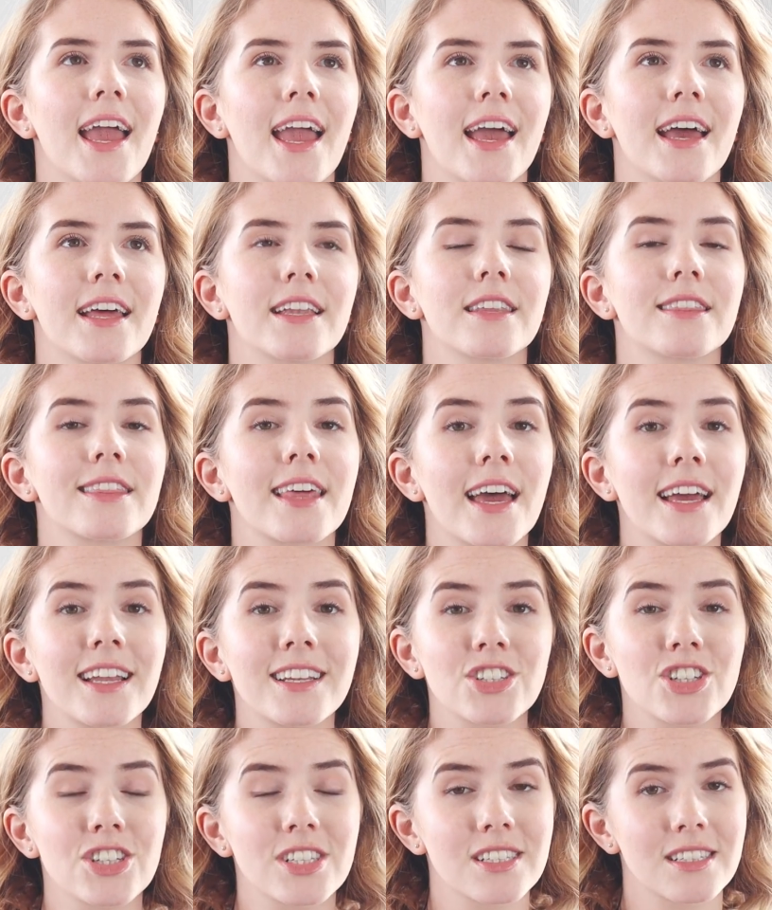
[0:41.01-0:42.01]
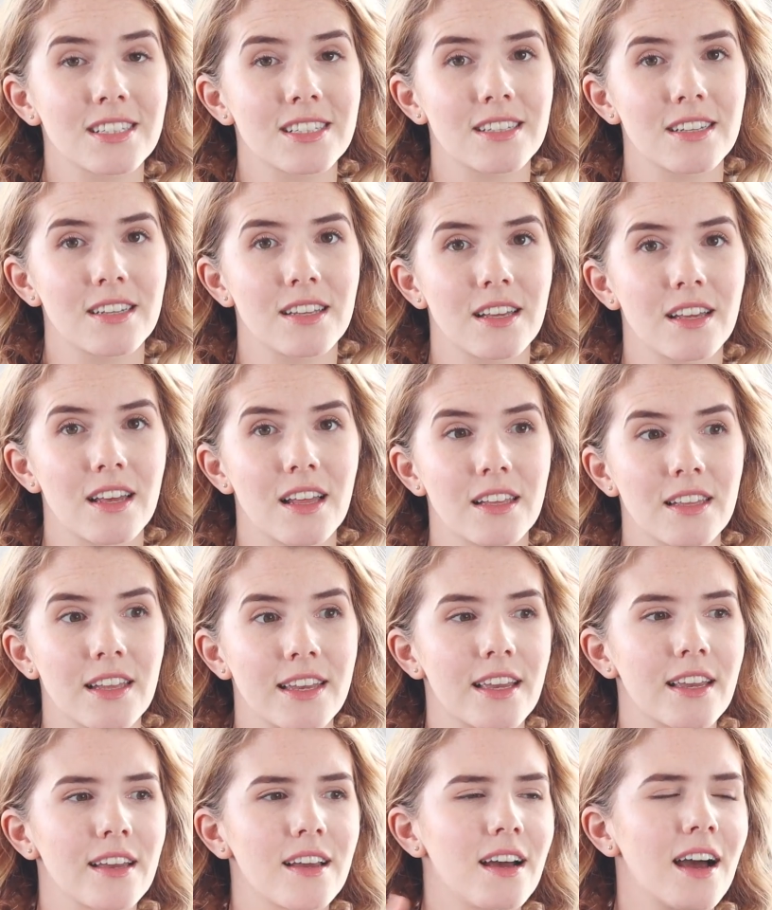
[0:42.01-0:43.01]
and that just
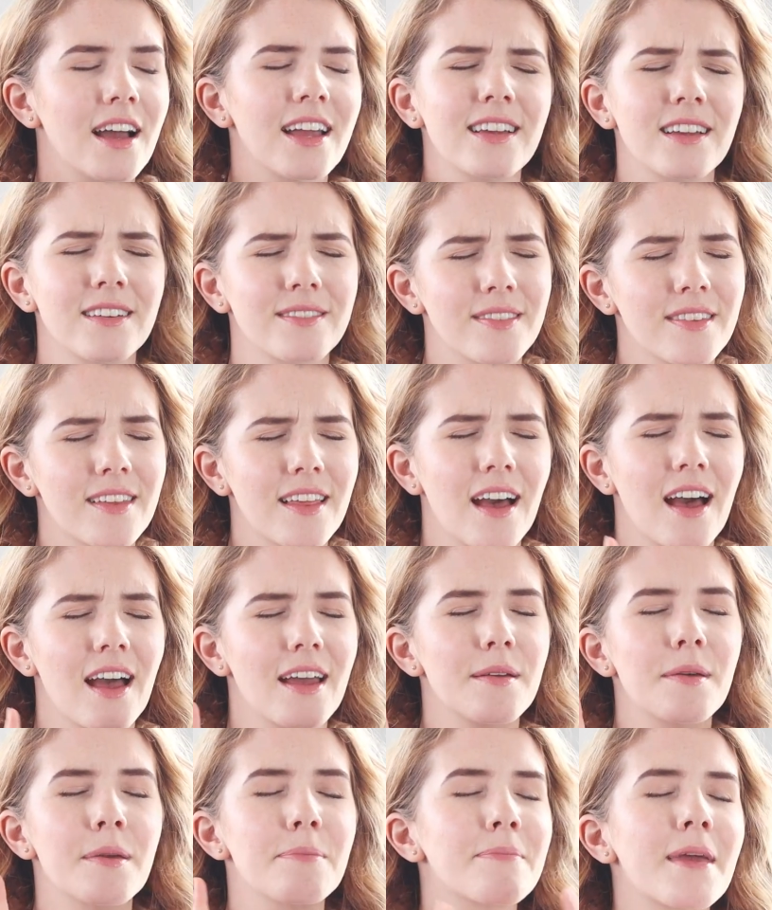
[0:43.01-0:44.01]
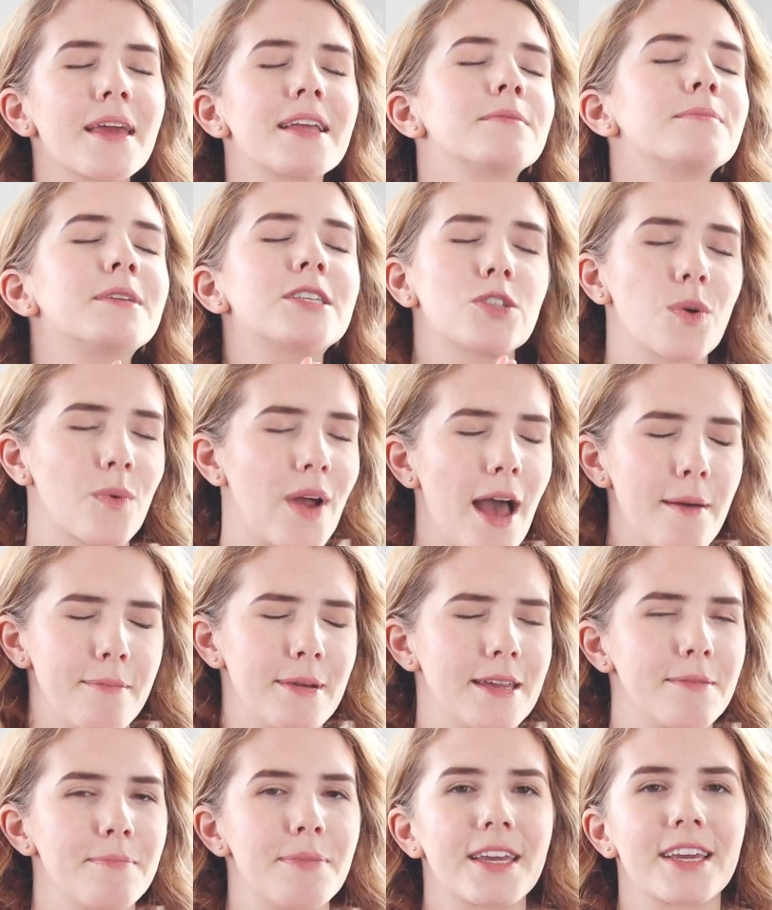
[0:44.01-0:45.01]
like I it made me so
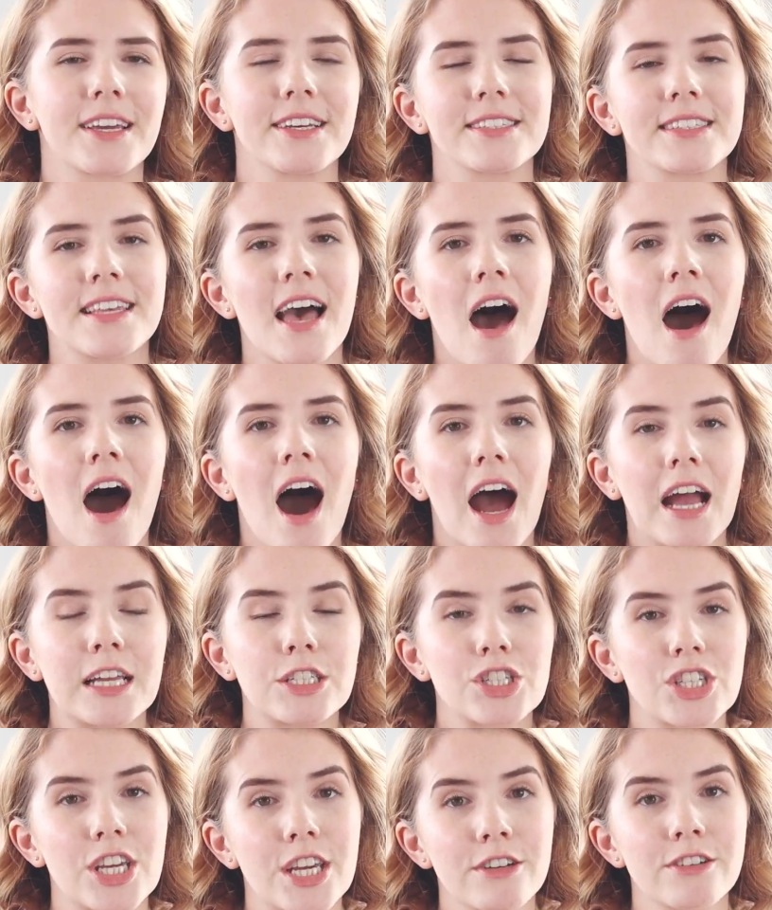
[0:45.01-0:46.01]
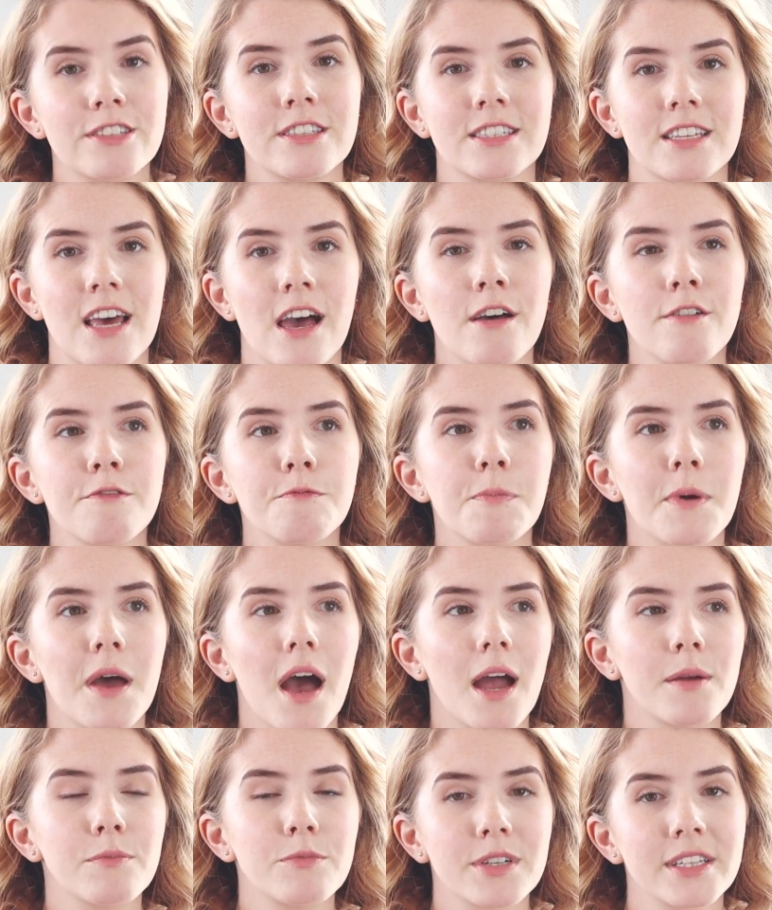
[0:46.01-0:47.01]
happy because I share stuff,
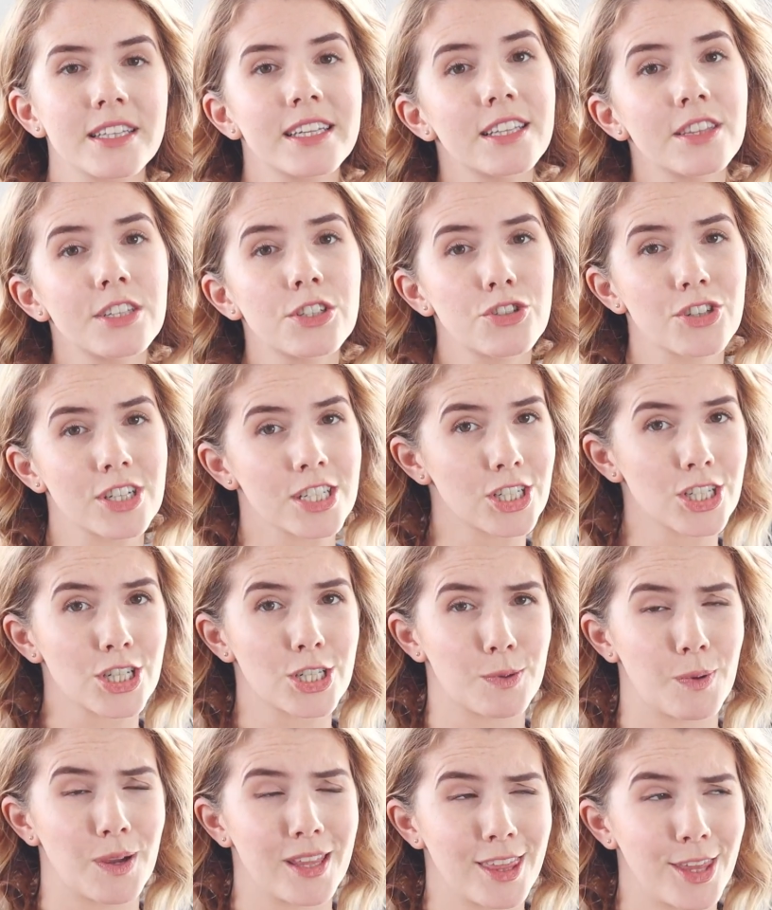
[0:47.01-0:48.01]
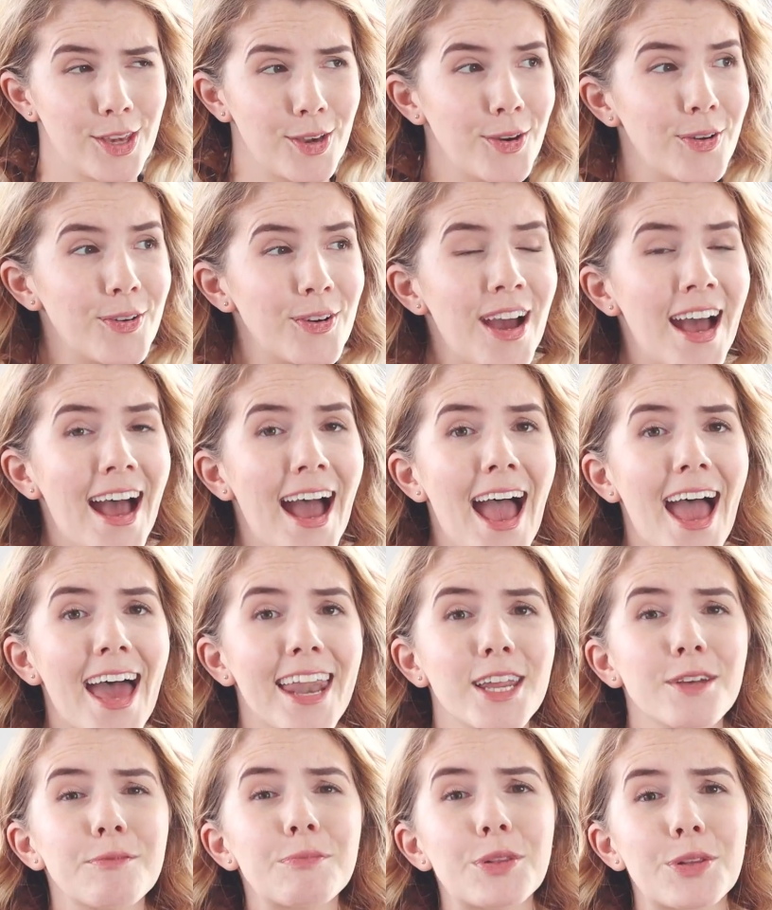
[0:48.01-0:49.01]
but I'm really in the trenches with you
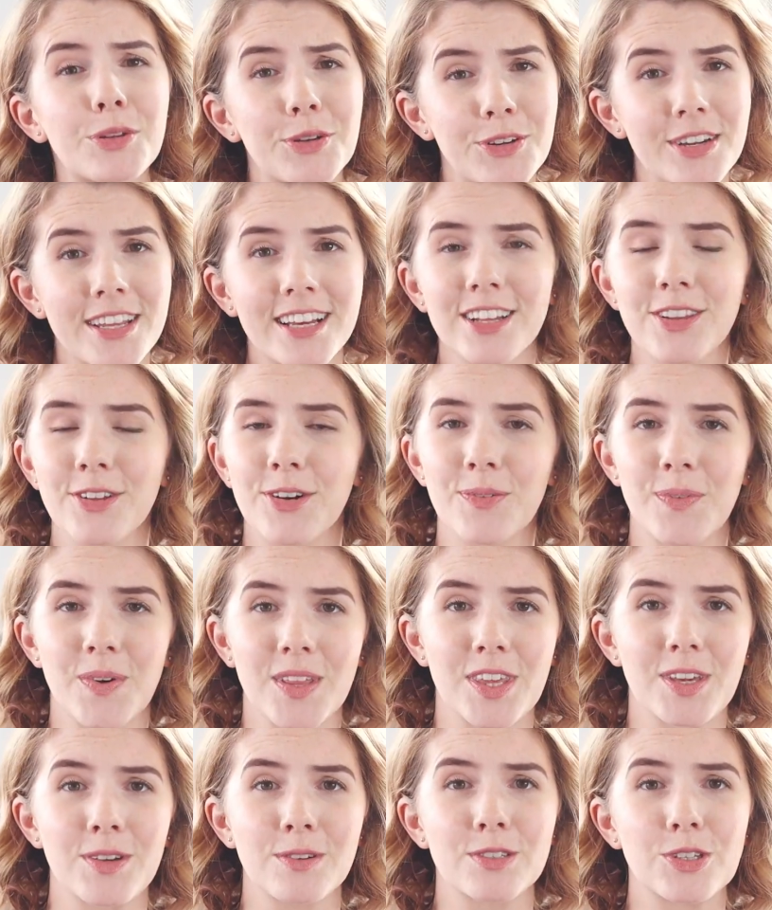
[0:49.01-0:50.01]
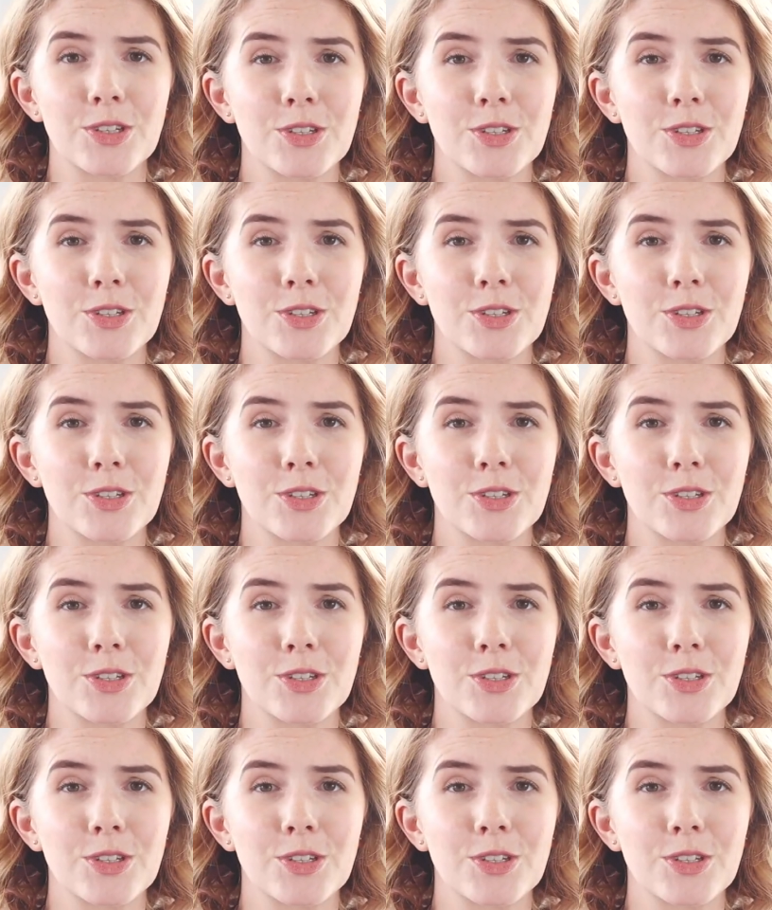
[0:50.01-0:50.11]
and I'm learning along with you.